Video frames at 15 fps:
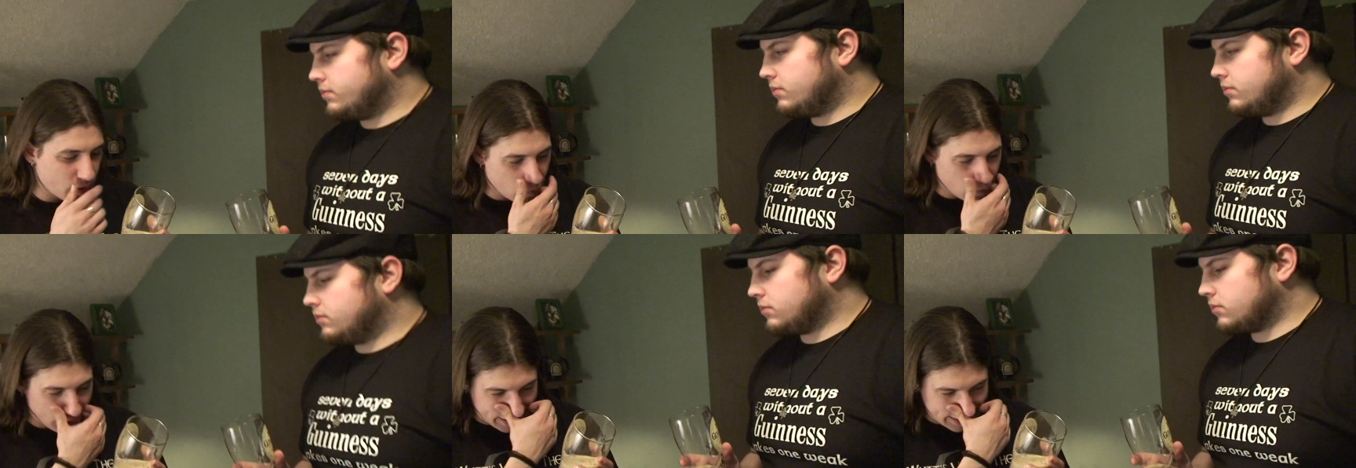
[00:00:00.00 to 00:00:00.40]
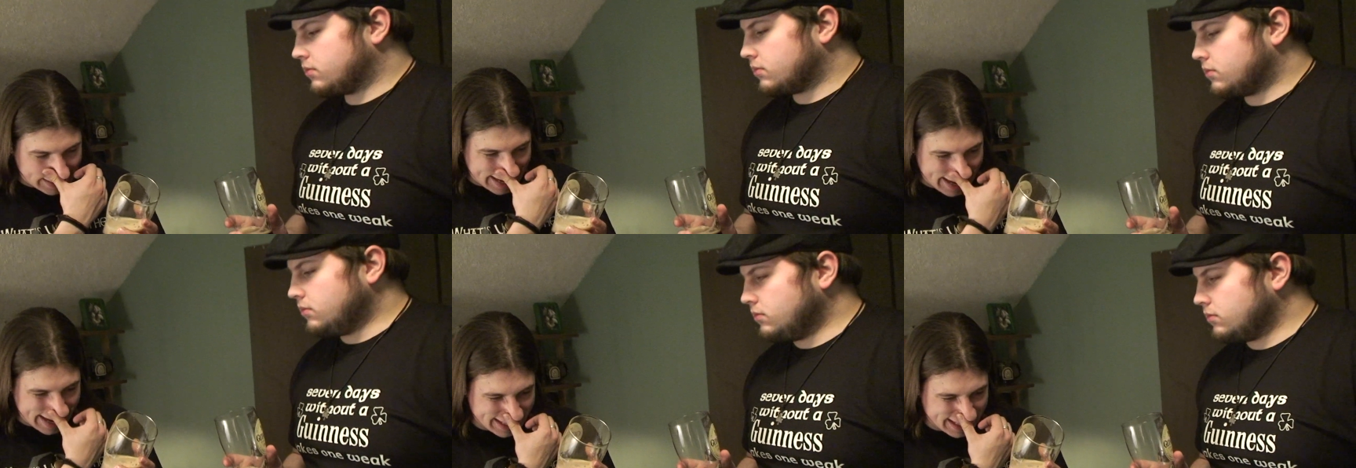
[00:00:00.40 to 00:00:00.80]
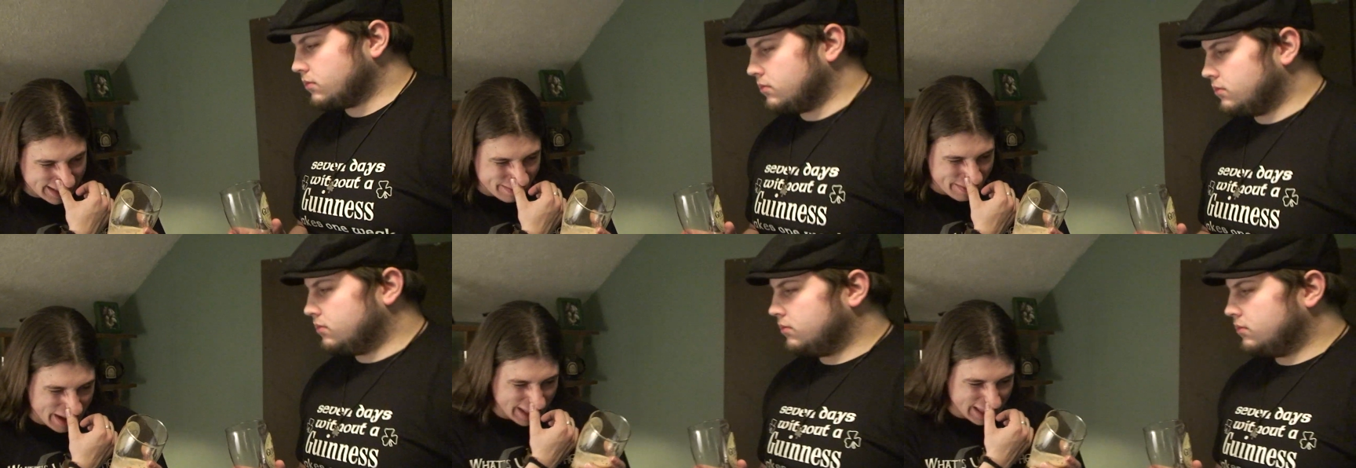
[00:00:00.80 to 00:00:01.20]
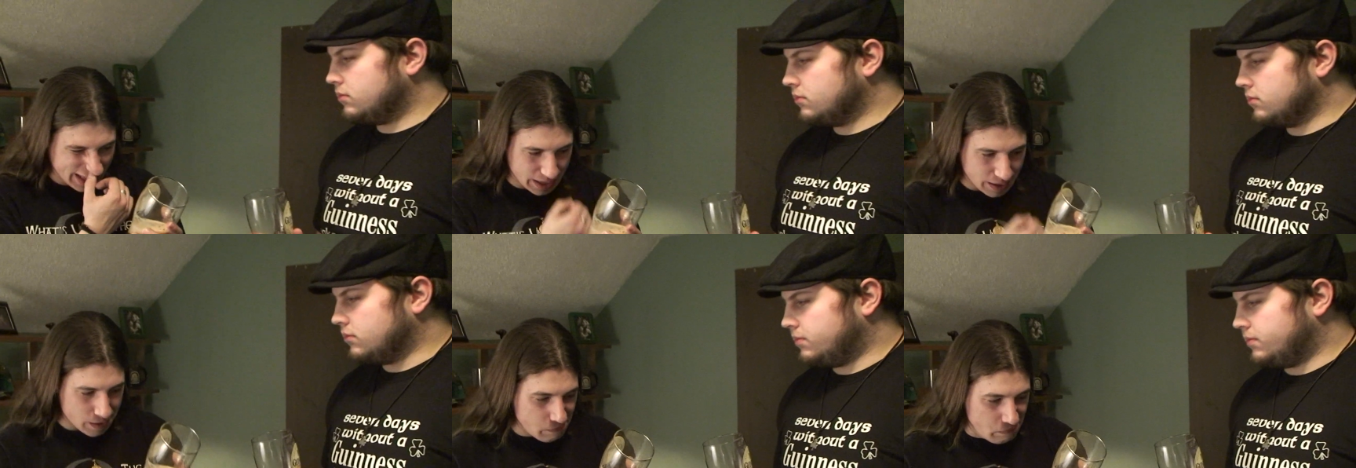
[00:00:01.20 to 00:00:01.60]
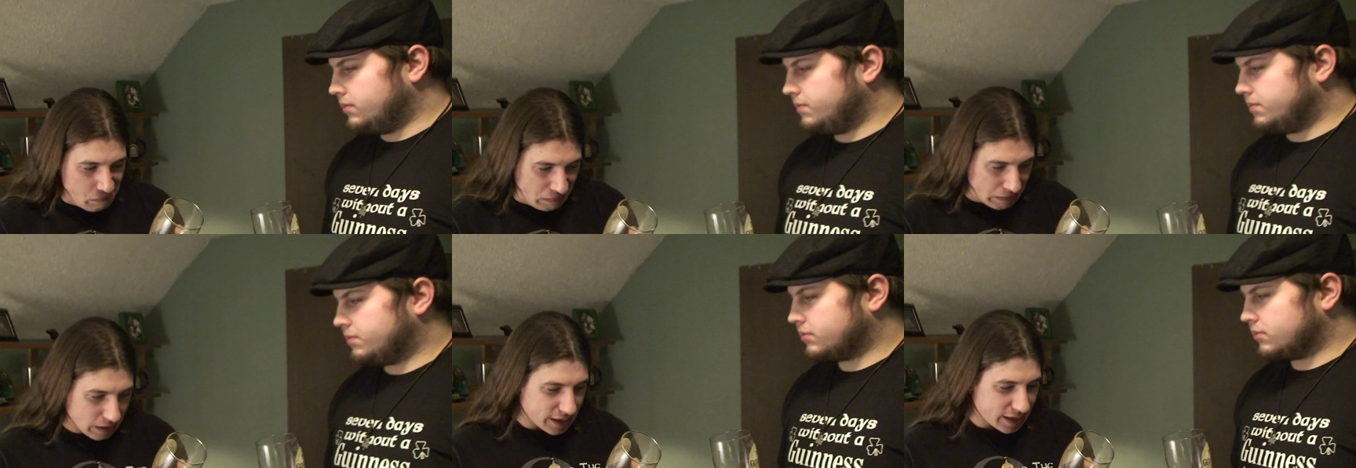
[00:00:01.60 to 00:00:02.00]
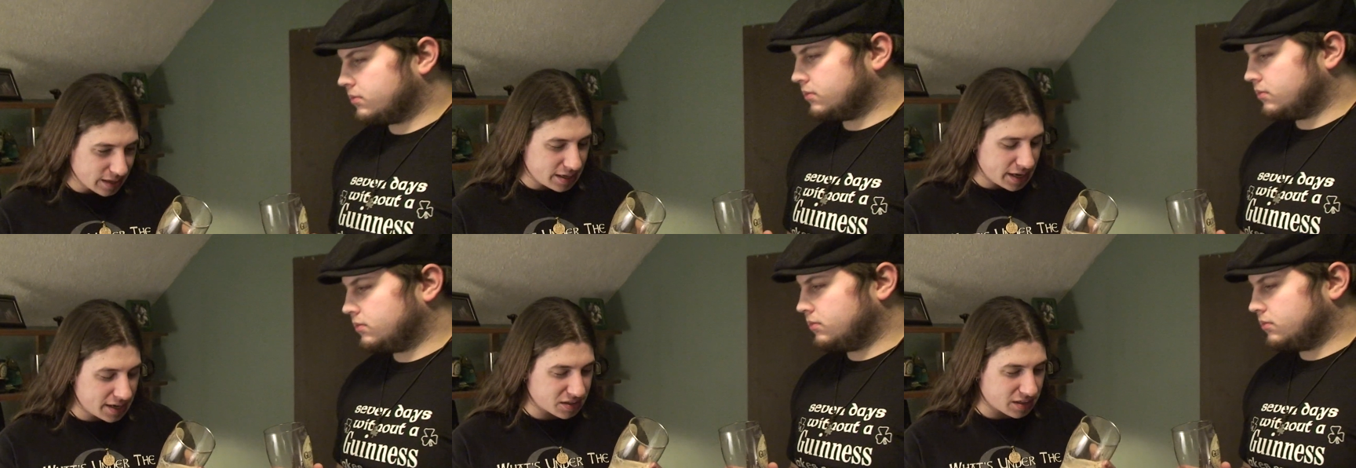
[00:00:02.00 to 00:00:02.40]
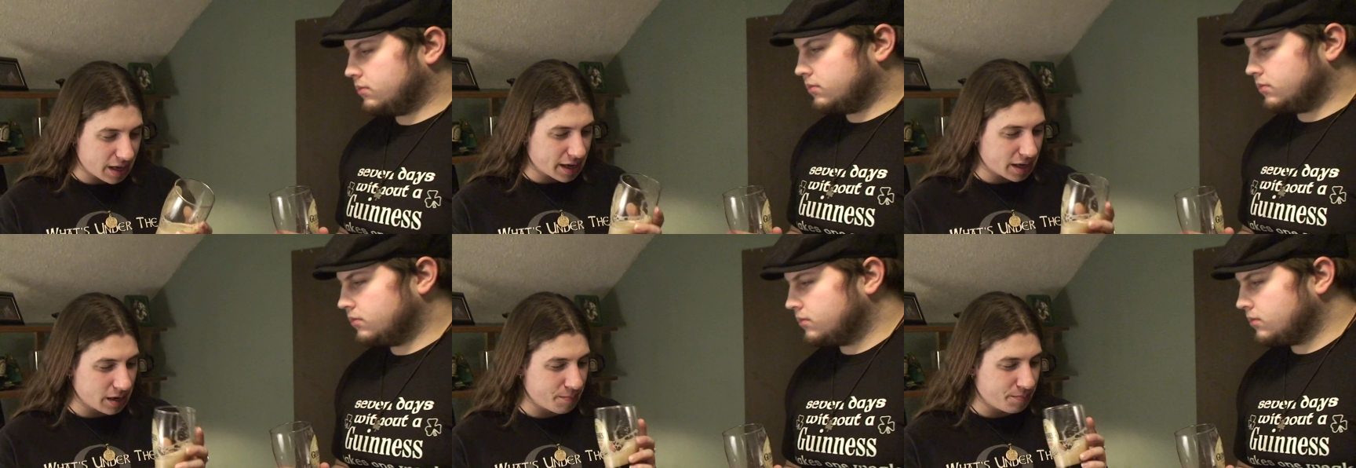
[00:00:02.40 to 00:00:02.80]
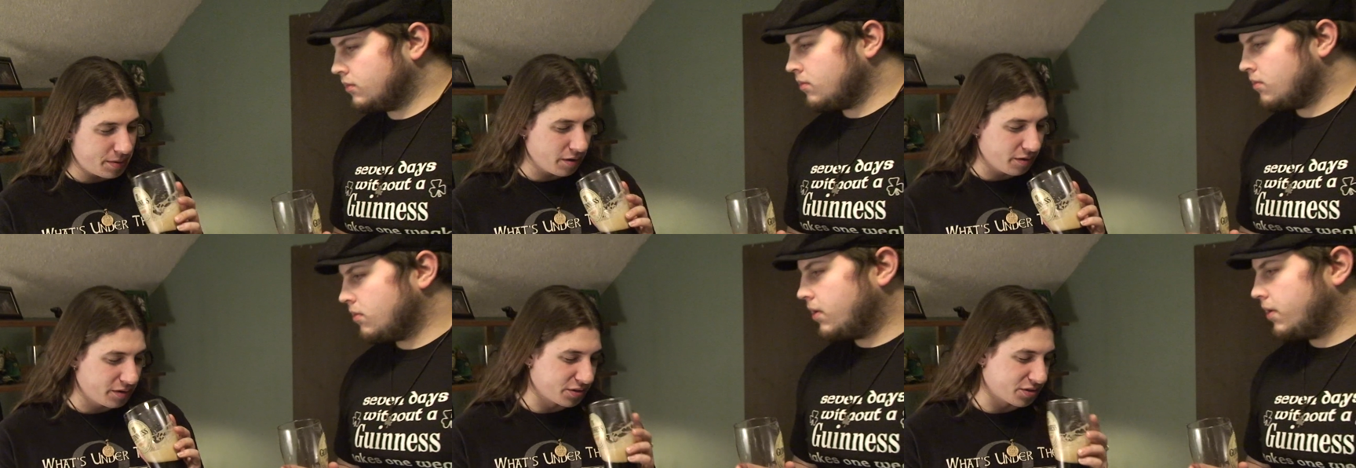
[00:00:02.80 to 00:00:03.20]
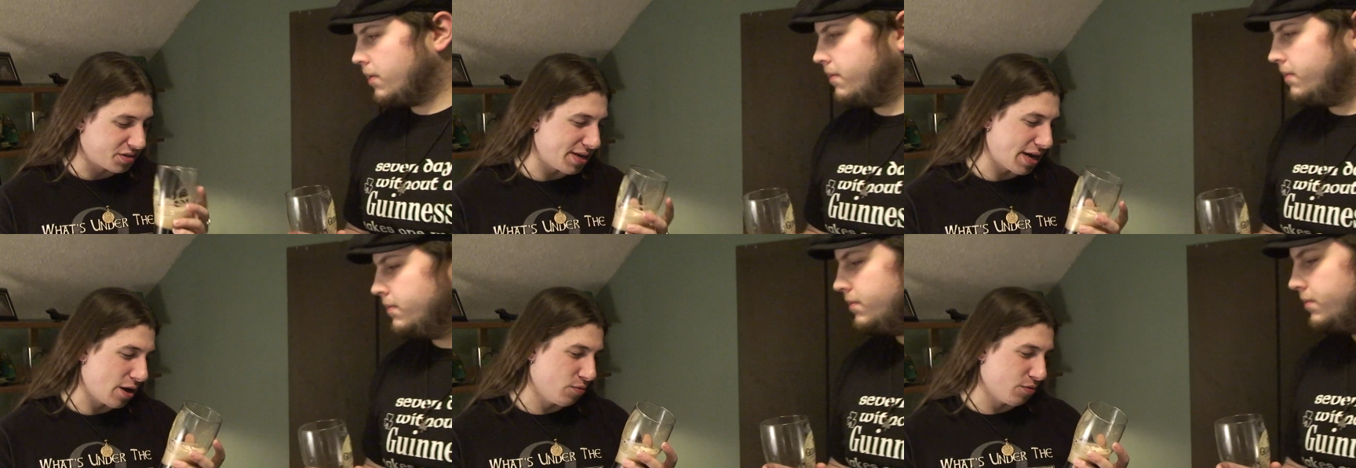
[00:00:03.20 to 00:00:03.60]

Speaker 1: What I taste mainly, it tastes like an imperial stout